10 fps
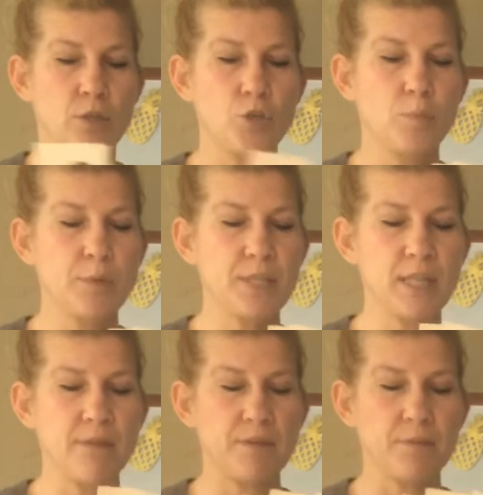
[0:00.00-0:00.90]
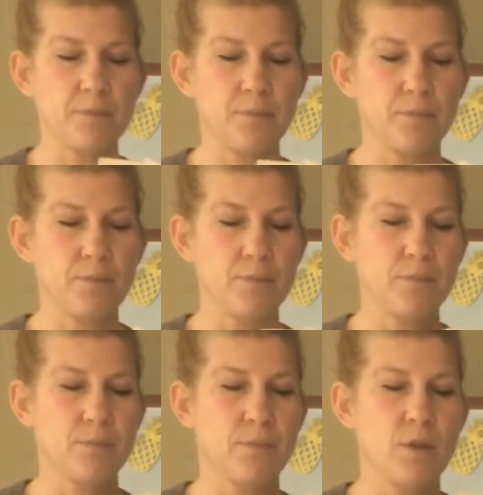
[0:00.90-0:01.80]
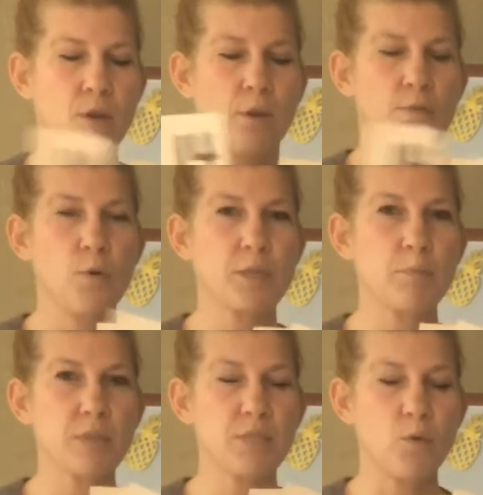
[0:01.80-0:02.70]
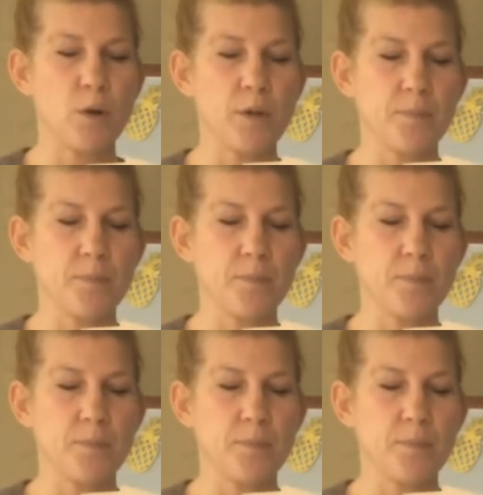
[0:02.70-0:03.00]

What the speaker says: 2 plus 11. 14 plus 4.